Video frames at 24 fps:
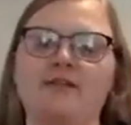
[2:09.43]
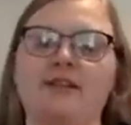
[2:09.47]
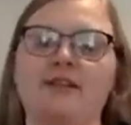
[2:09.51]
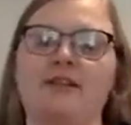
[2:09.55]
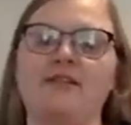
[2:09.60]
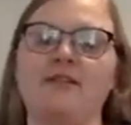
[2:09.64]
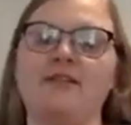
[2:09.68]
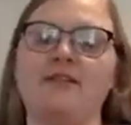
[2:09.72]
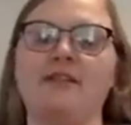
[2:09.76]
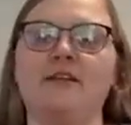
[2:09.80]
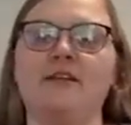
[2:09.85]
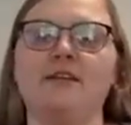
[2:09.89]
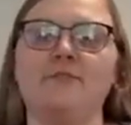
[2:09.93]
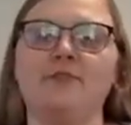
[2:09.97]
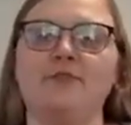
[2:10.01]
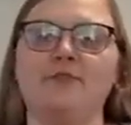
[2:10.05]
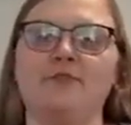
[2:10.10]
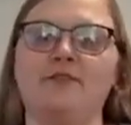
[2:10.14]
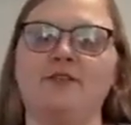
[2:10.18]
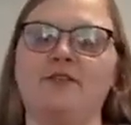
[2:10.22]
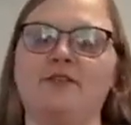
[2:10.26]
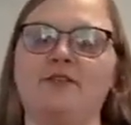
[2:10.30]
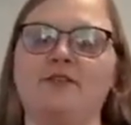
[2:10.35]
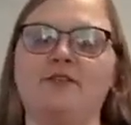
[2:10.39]
and I see them
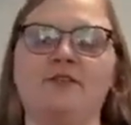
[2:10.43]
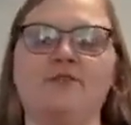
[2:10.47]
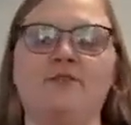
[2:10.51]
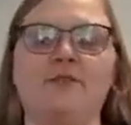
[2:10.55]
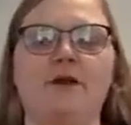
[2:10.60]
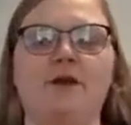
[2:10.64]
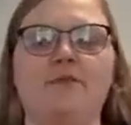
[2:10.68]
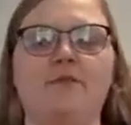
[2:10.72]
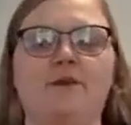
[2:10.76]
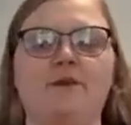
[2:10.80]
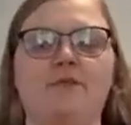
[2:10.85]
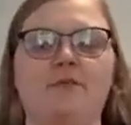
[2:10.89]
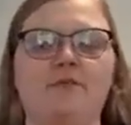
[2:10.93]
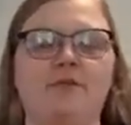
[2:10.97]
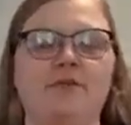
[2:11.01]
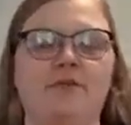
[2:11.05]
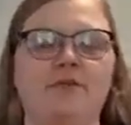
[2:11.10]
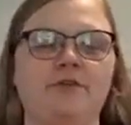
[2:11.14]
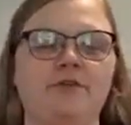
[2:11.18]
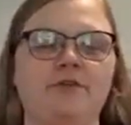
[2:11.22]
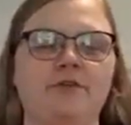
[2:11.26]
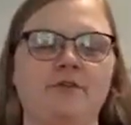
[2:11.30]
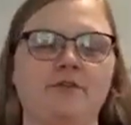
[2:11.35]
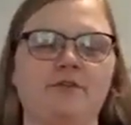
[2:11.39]
use scissors, but I probably won't
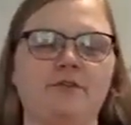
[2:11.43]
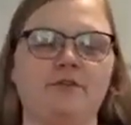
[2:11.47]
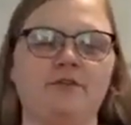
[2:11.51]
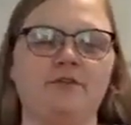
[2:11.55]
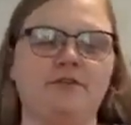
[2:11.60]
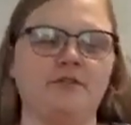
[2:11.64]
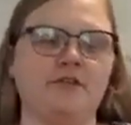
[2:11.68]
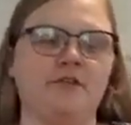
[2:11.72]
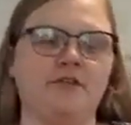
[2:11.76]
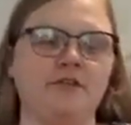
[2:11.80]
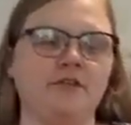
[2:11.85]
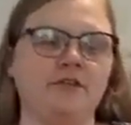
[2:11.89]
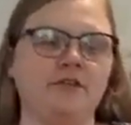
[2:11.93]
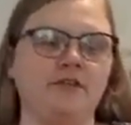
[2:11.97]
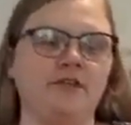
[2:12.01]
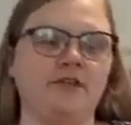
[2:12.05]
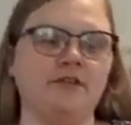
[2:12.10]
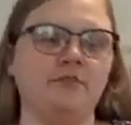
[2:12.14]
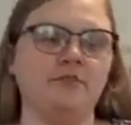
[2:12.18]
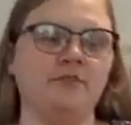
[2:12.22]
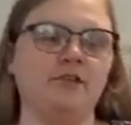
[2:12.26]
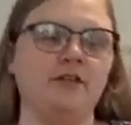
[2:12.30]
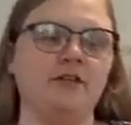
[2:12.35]
use the scissors, honestly.